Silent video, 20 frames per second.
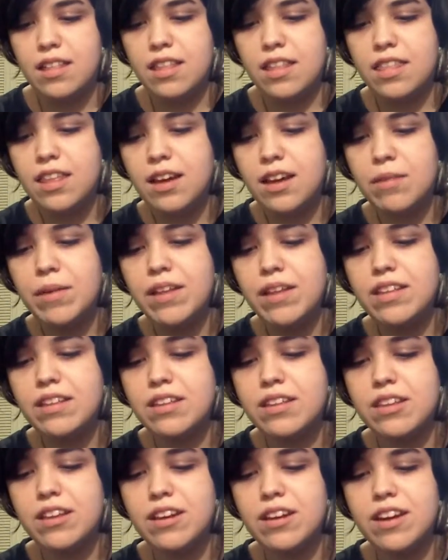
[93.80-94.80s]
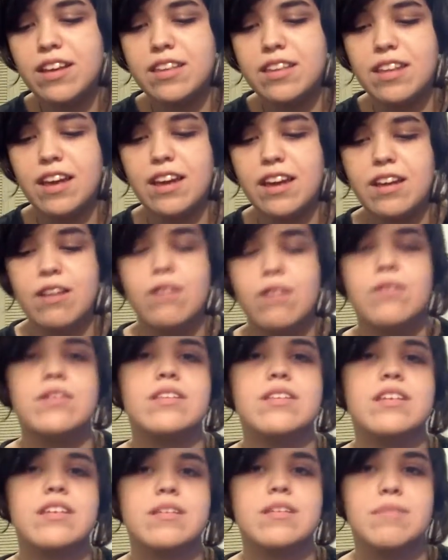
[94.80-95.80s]
The thing about this look is that it
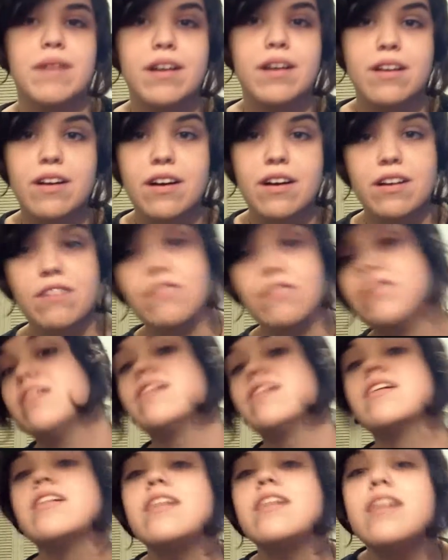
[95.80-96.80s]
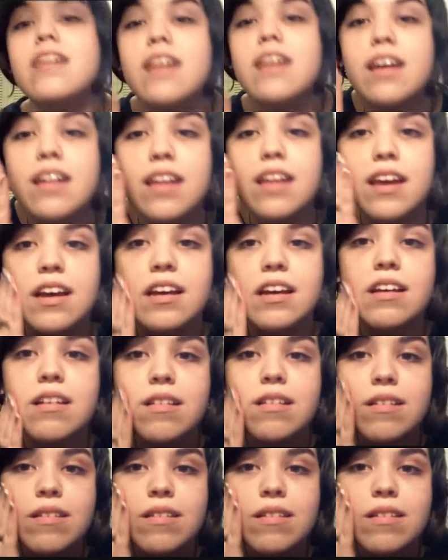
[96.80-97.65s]
always looks better on a really clean and like